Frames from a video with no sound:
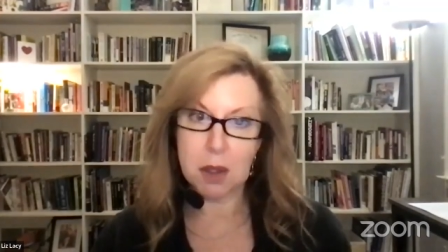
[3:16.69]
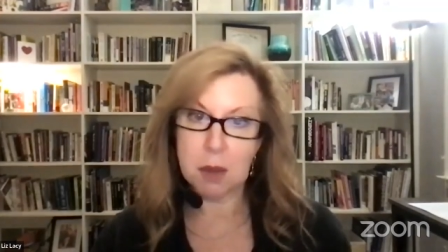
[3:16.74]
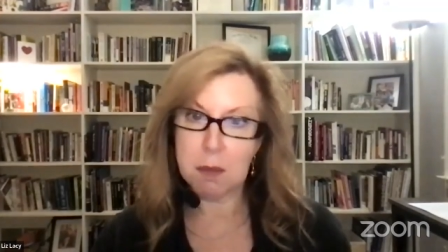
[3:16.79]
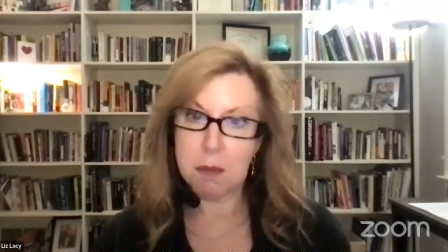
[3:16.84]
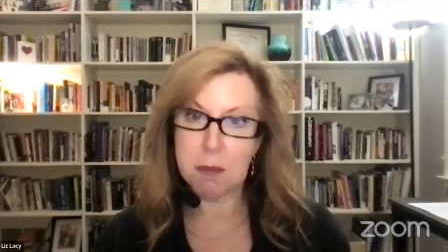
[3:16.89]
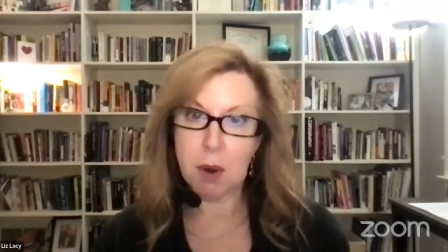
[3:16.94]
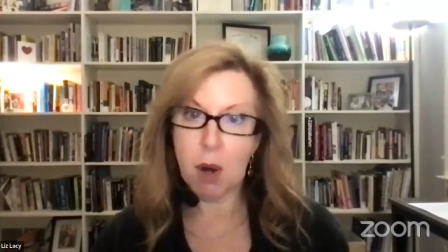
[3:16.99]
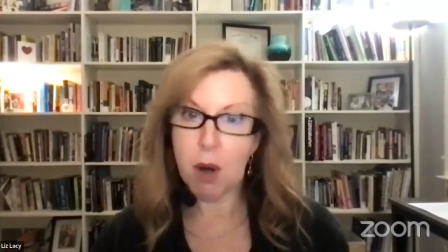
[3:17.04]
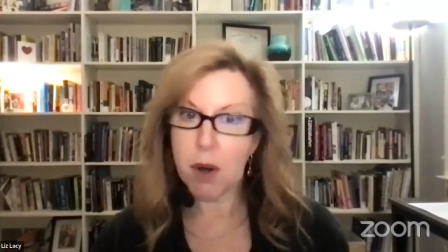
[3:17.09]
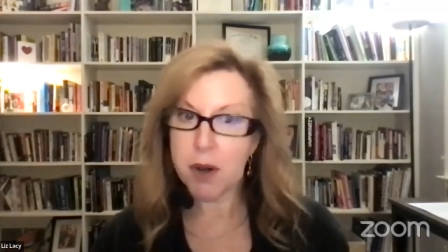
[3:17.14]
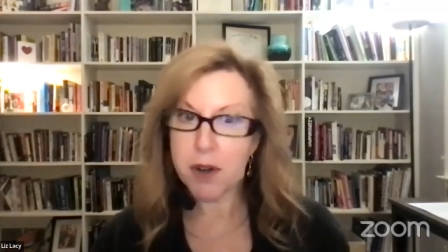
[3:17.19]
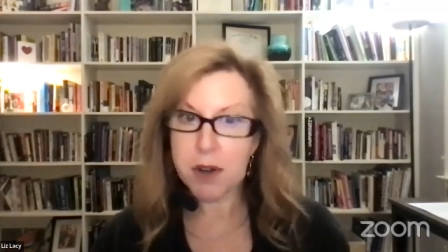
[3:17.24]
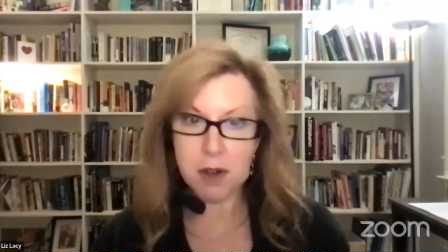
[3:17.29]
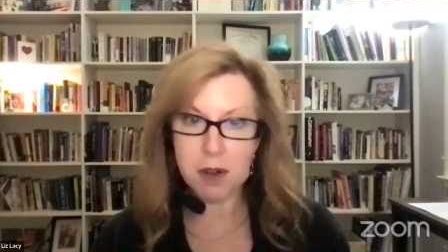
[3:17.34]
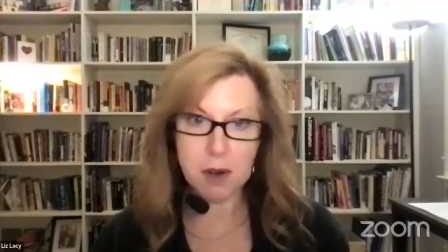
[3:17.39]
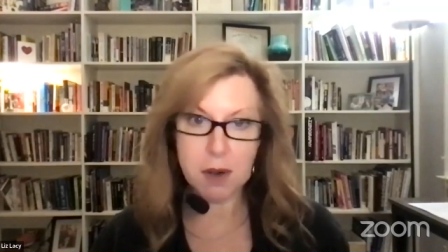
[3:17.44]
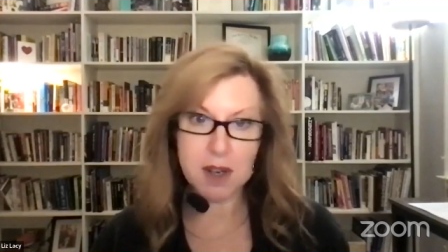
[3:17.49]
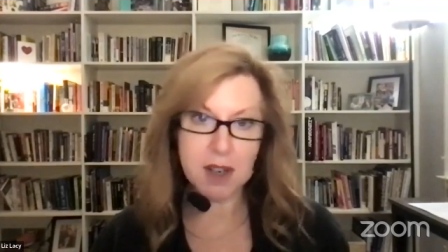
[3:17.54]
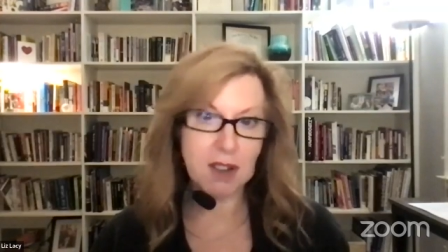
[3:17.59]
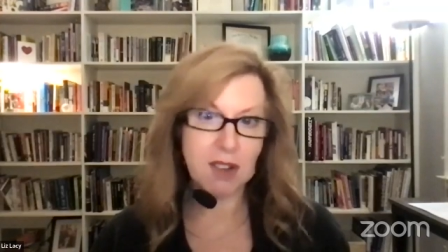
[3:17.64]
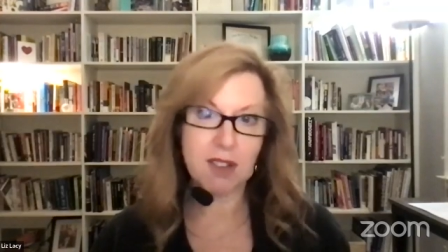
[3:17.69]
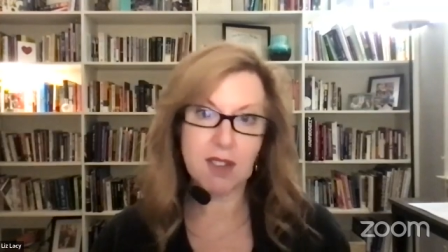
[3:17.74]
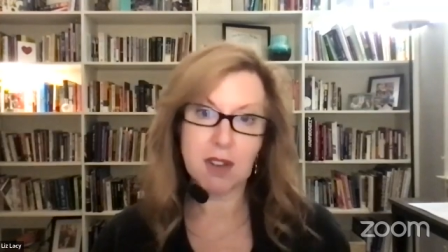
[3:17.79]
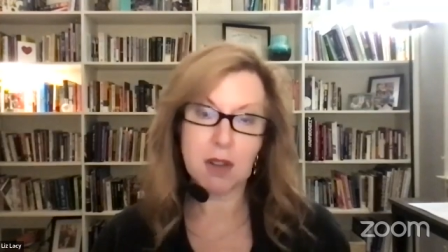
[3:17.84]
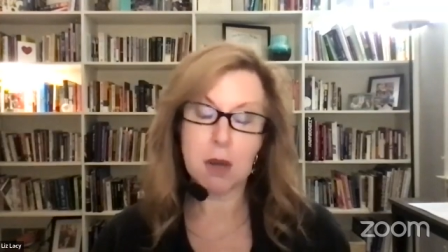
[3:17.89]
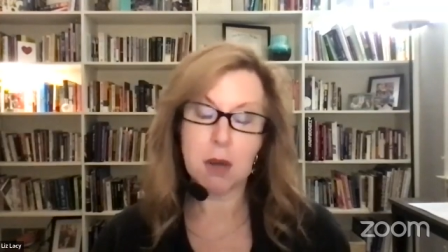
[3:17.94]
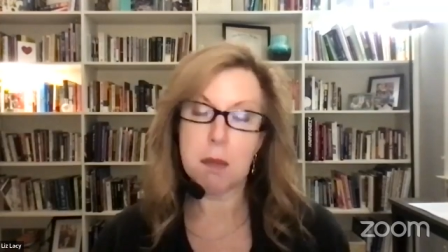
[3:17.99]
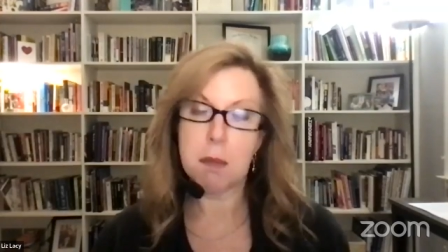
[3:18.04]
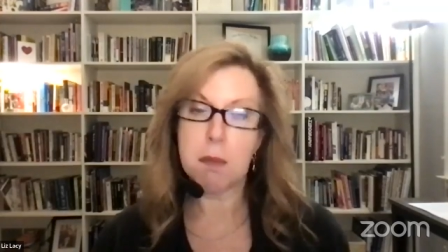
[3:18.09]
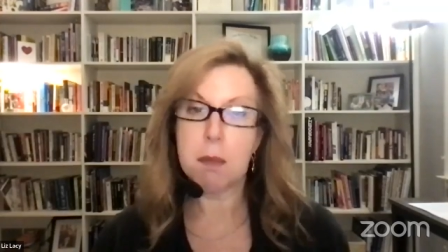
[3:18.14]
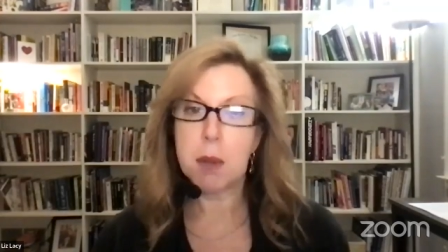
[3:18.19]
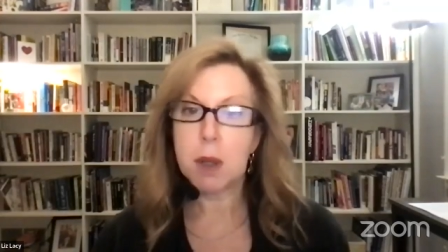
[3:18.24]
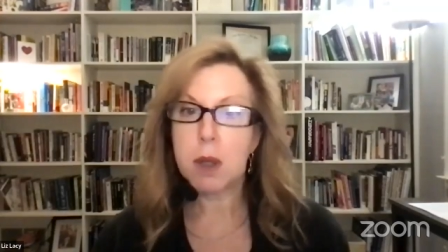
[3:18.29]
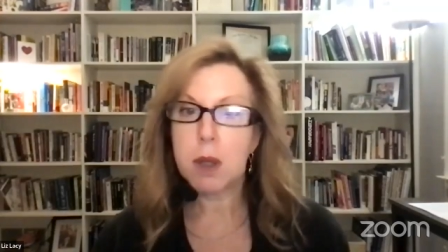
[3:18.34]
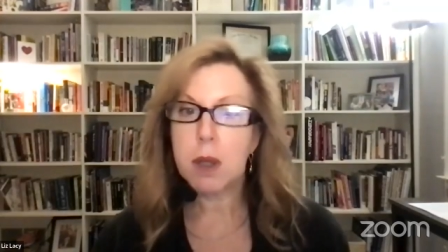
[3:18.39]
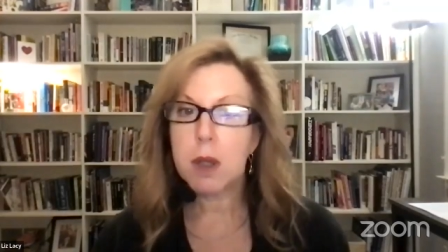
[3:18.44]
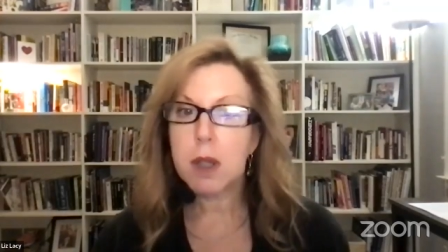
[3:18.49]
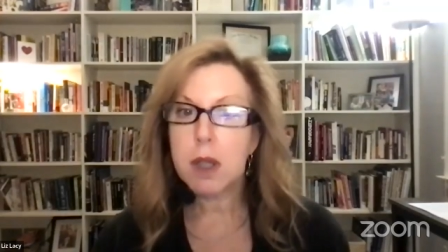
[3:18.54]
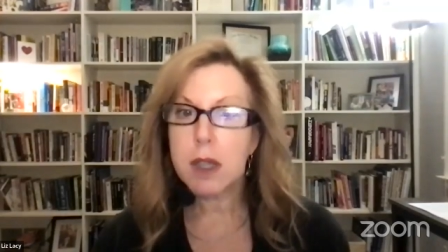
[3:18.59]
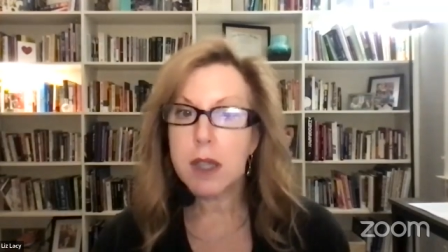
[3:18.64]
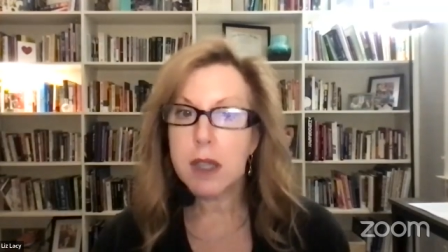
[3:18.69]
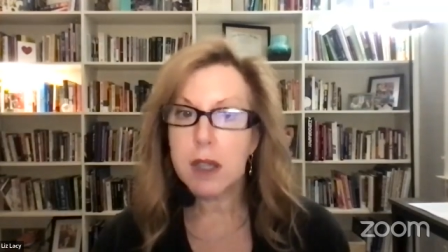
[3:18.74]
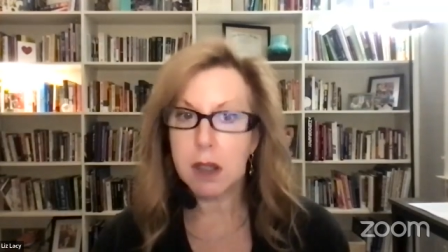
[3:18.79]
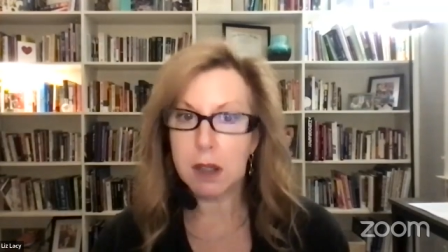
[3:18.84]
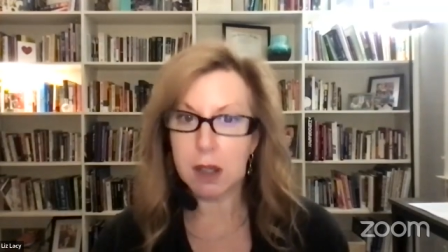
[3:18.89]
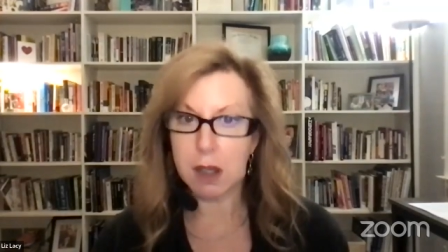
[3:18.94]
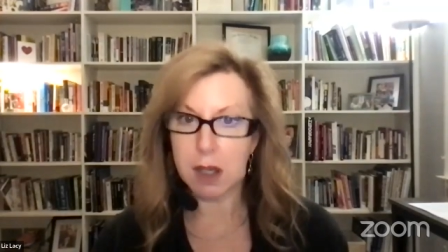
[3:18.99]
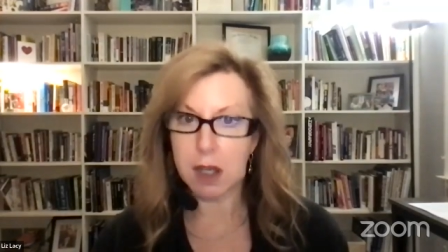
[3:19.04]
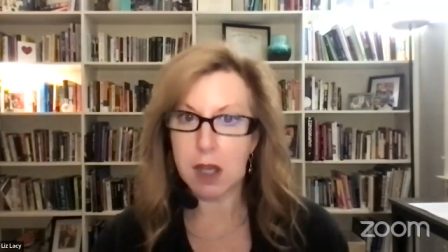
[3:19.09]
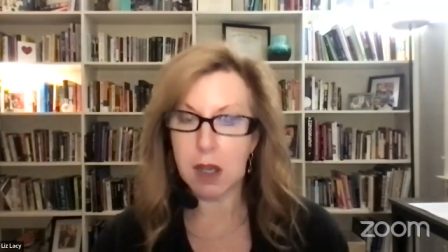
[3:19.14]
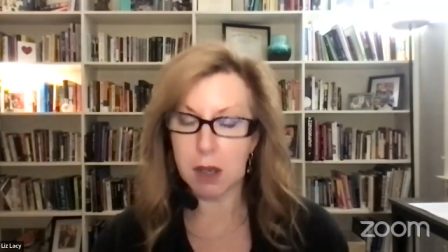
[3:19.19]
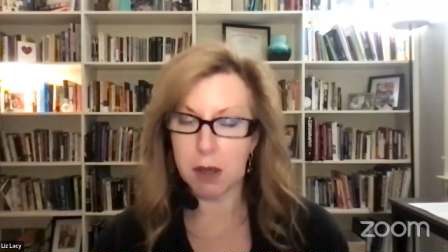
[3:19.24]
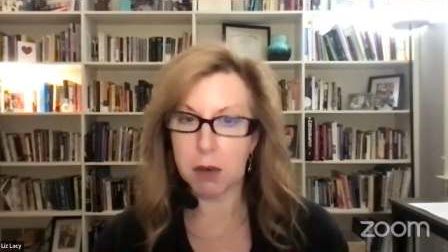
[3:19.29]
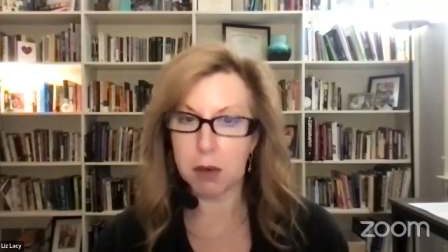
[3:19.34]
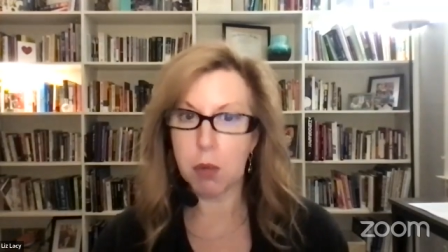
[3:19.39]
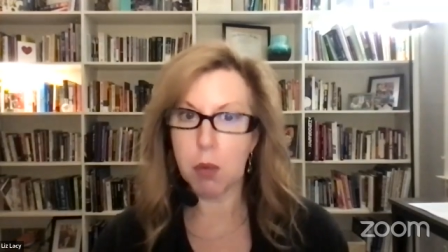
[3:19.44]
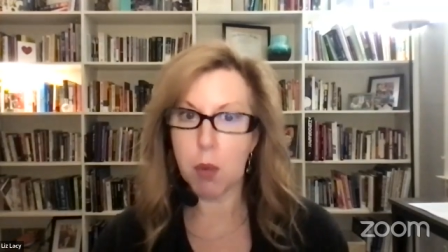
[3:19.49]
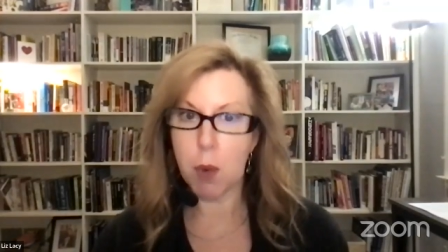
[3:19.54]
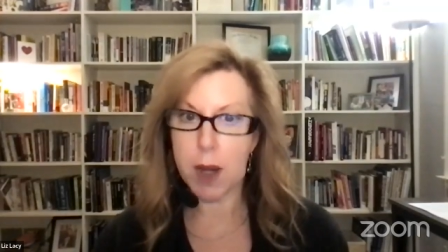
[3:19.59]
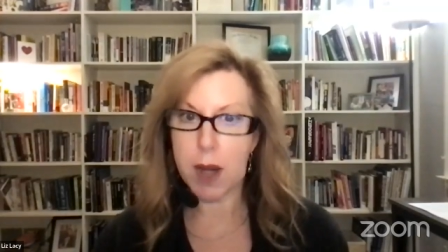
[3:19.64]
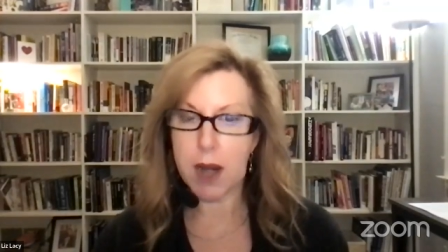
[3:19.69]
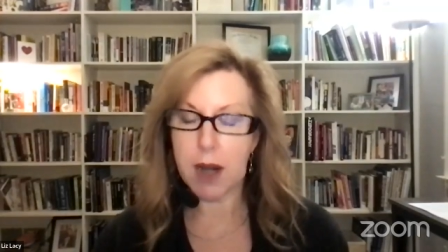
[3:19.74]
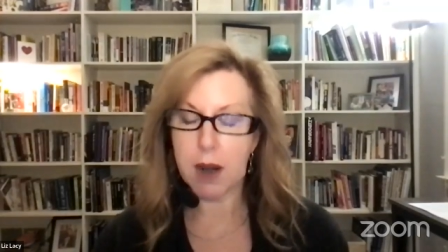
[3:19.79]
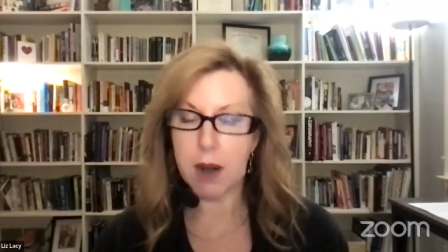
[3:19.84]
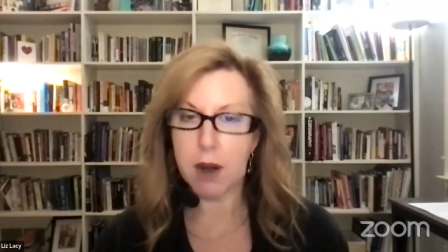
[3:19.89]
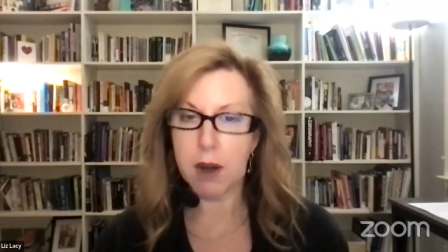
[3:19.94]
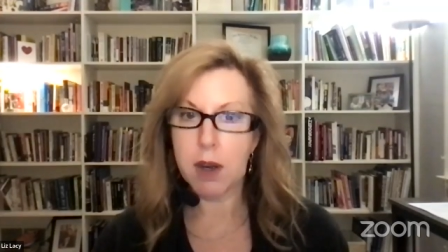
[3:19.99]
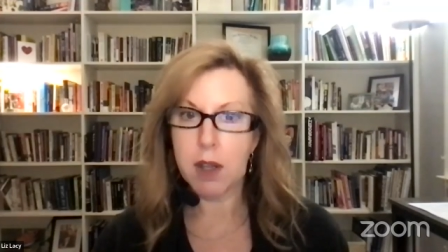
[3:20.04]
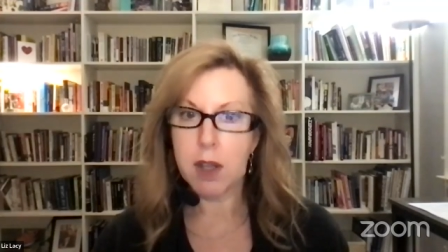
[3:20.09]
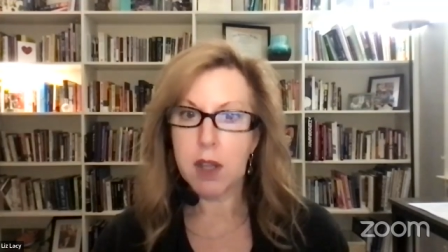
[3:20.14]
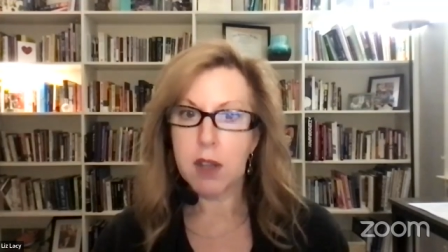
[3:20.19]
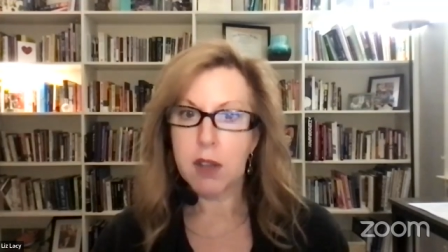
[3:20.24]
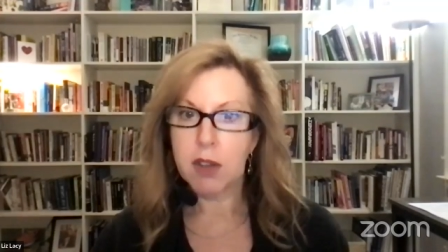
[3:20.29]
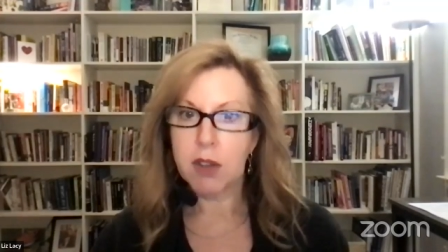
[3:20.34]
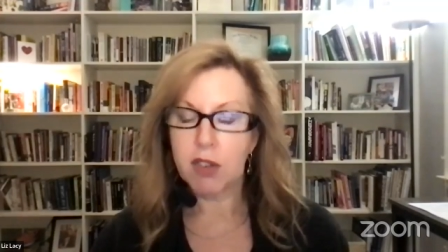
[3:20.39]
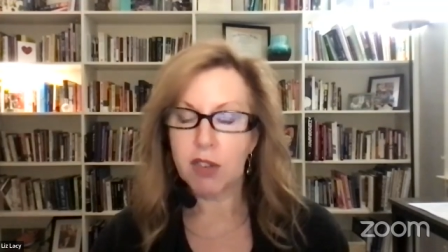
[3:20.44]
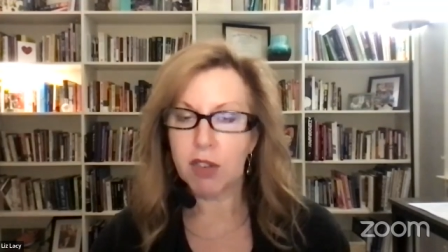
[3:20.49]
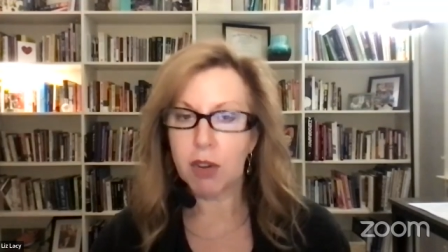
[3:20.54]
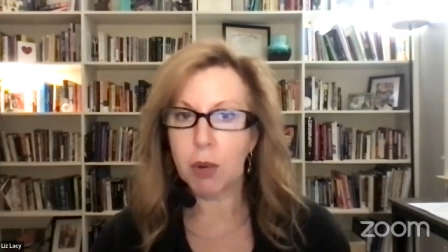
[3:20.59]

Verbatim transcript: the partner is completely unaware mm-hmm.